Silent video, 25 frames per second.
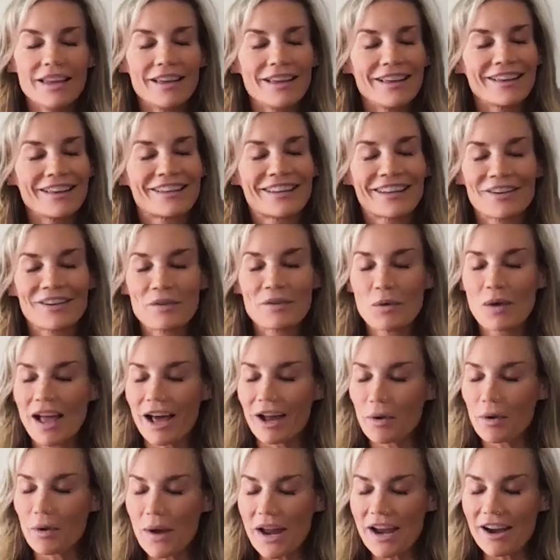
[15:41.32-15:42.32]
it's
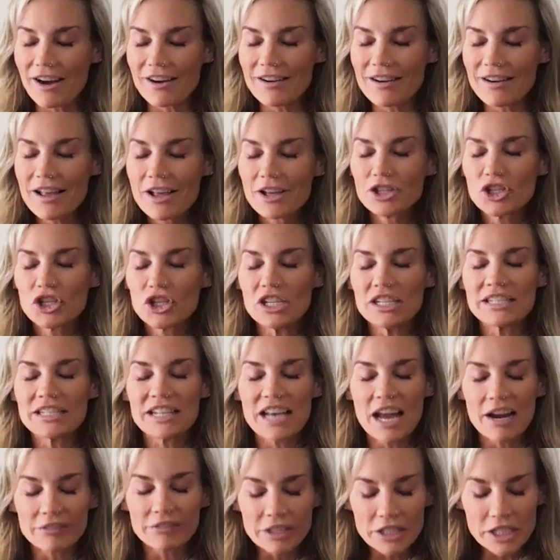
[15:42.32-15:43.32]
kind of weird. She's
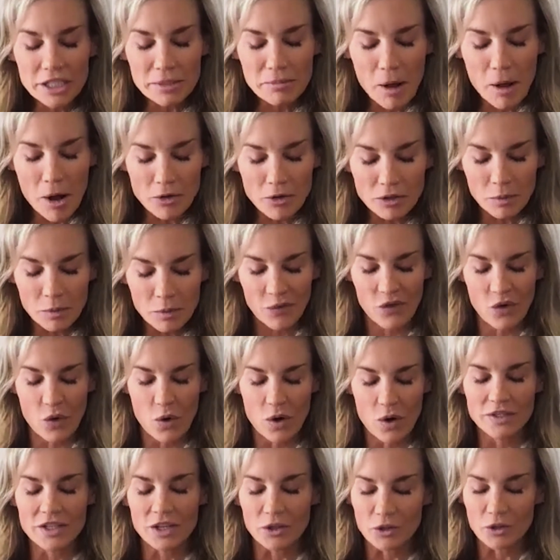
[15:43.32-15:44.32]
never smoked
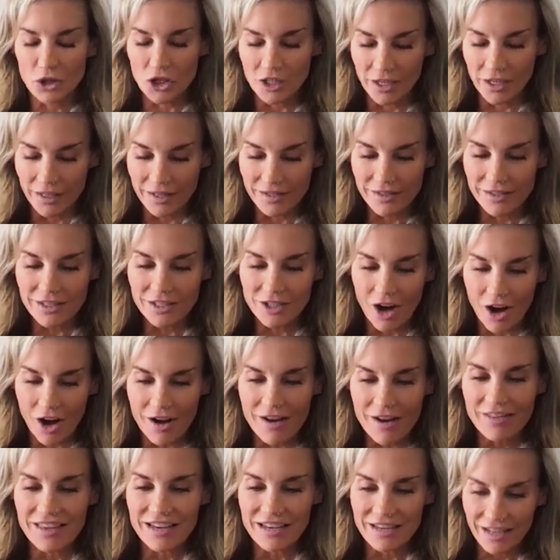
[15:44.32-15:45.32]
before, so she didn't
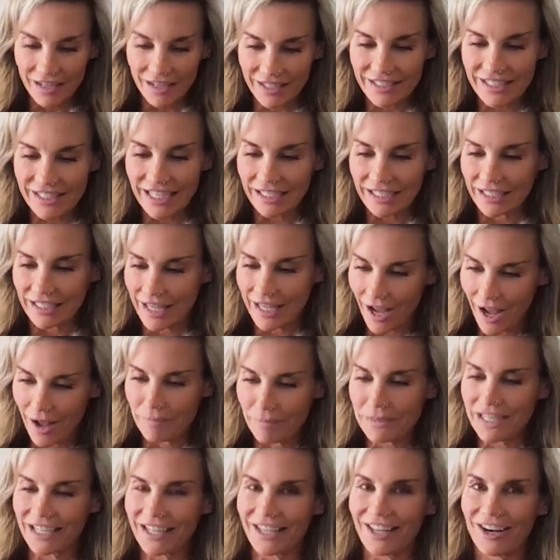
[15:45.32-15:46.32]
start the nicotine
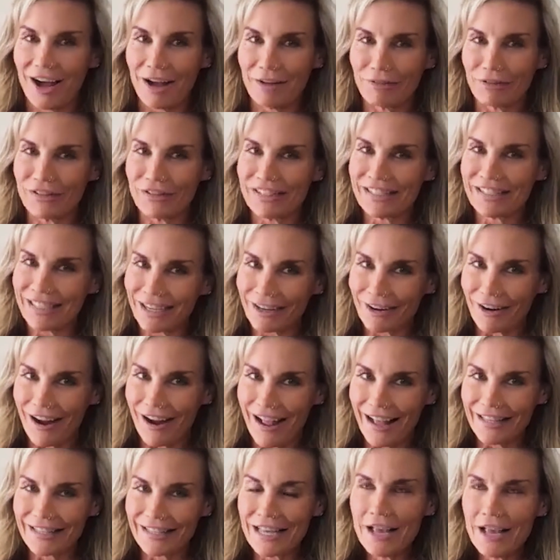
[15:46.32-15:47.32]
gum to get off of
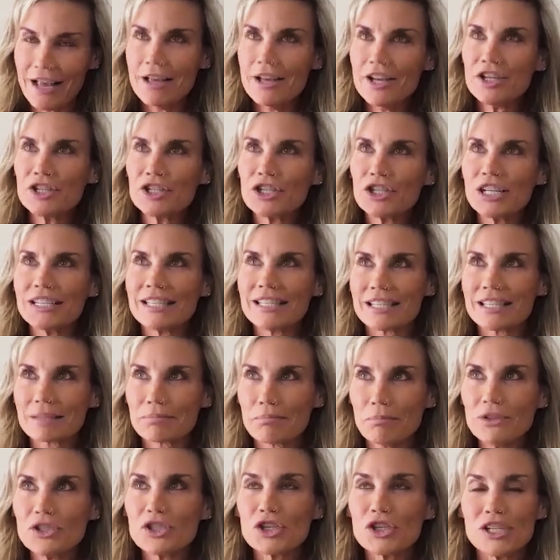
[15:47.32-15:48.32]
cigarettes. She
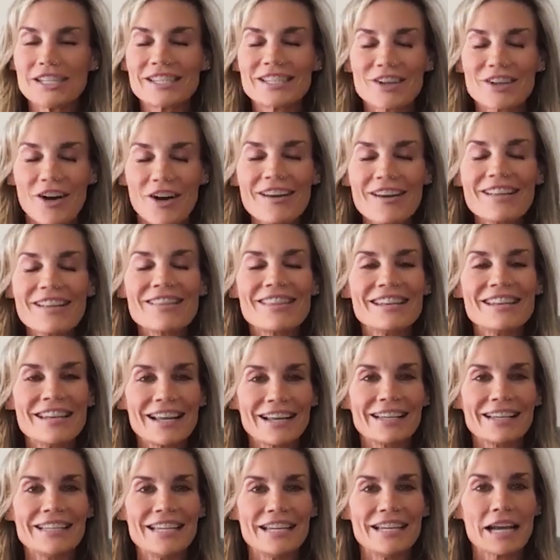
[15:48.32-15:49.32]
started the
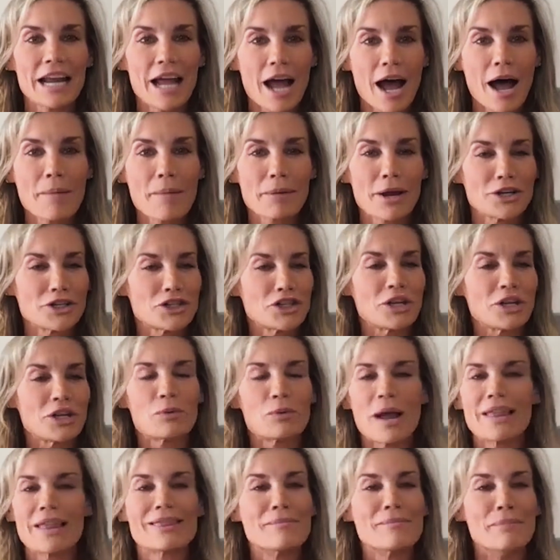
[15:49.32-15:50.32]
nicotine gum because she
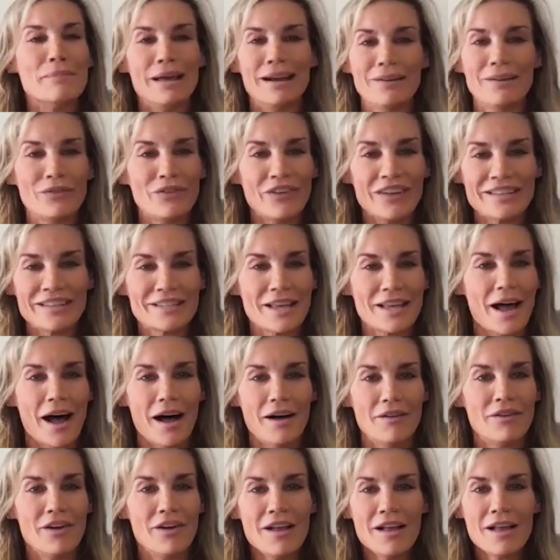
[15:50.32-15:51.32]
read the benefits
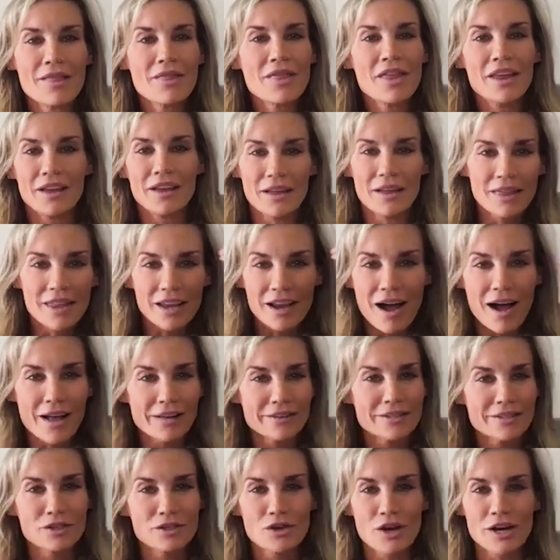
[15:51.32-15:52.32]
of the
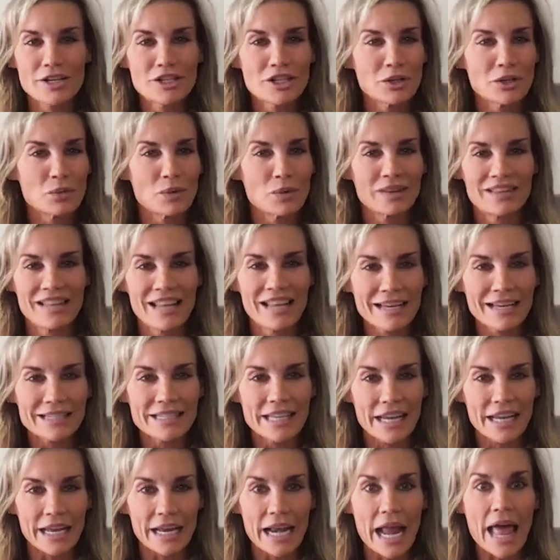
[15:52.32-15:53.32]
concentration with
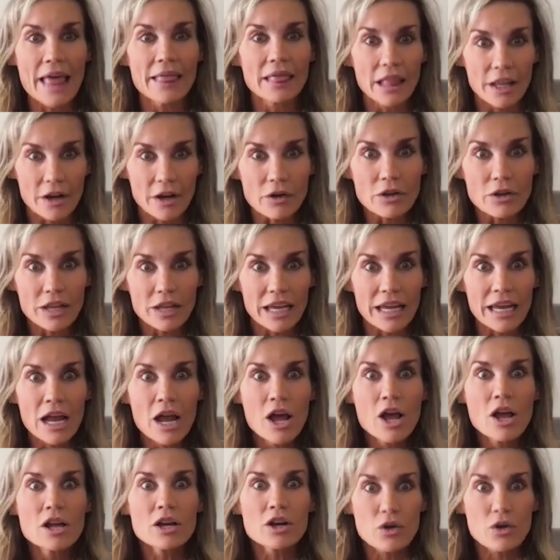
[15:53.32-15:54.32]
nicotine and literally
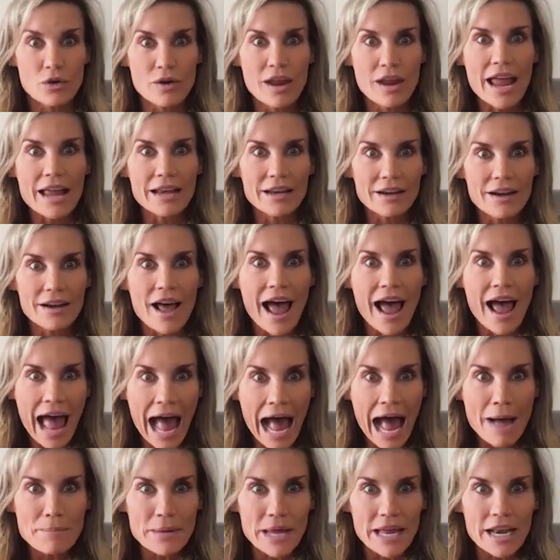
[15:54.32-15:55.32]
created a
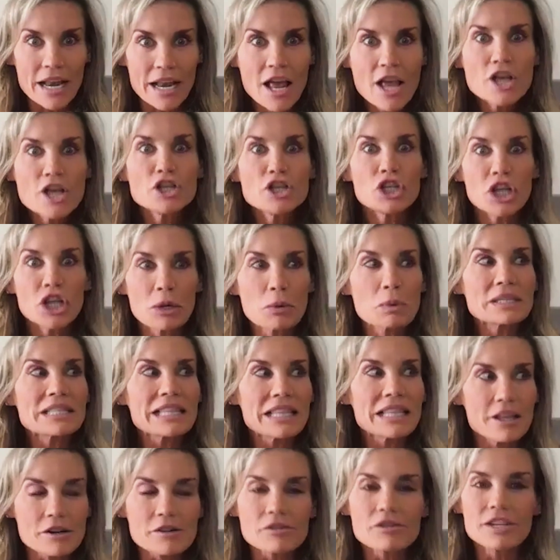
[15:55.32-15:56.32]
habit. She was
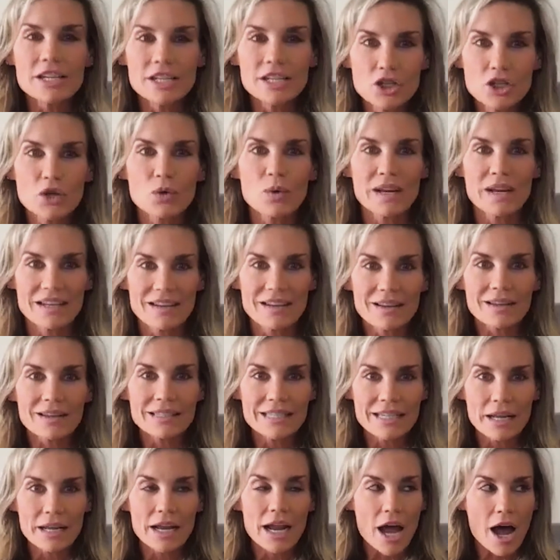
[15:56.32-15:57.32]
literally chewing
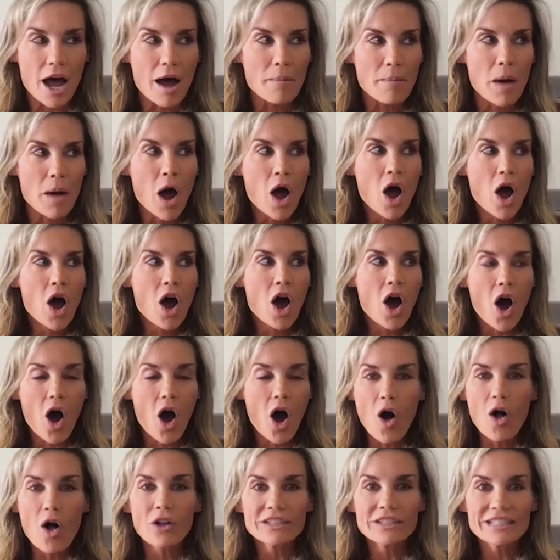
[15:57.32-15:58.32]
nicotine gum
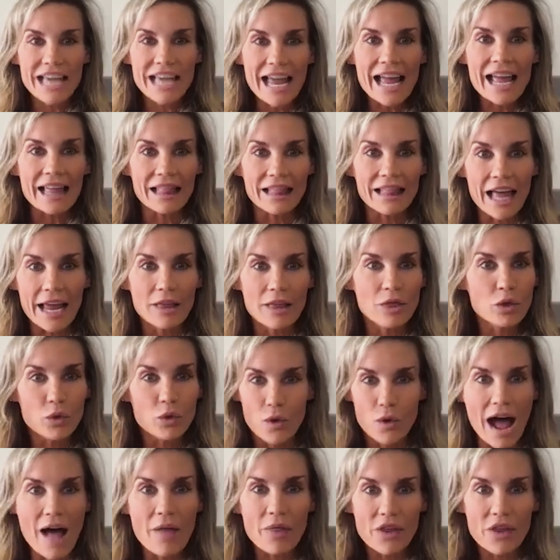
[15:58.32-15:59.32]
all day, like
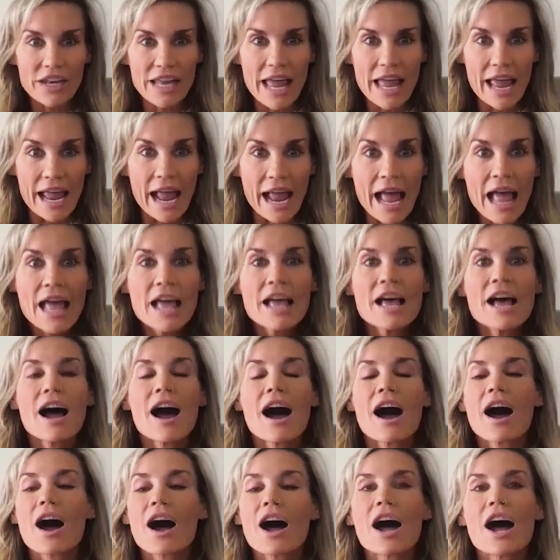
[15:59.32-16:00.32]
throughout the day.
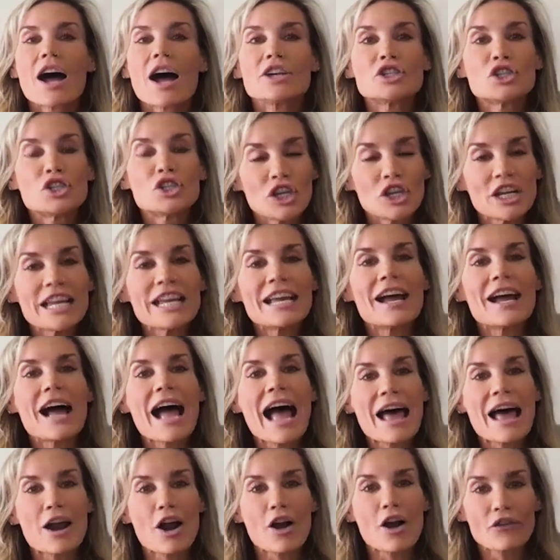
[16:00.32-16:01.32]
She,
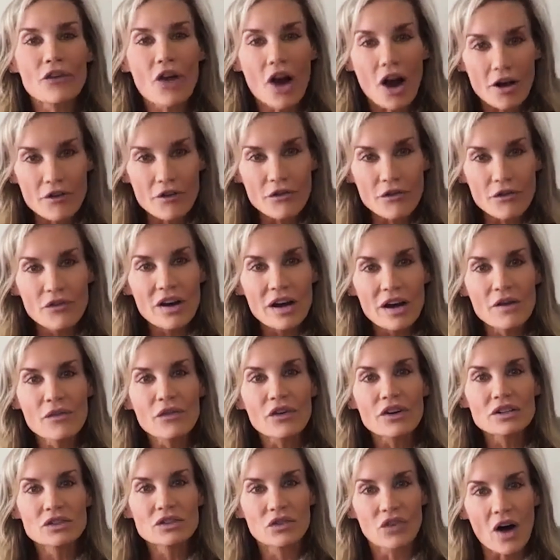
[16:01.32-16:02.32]
at our very
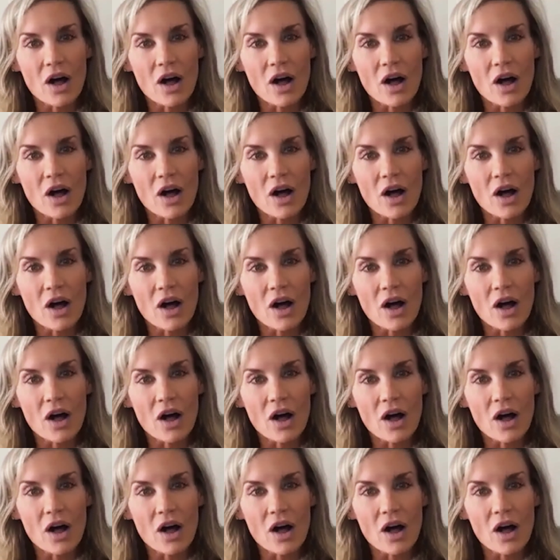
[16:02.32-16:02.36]
first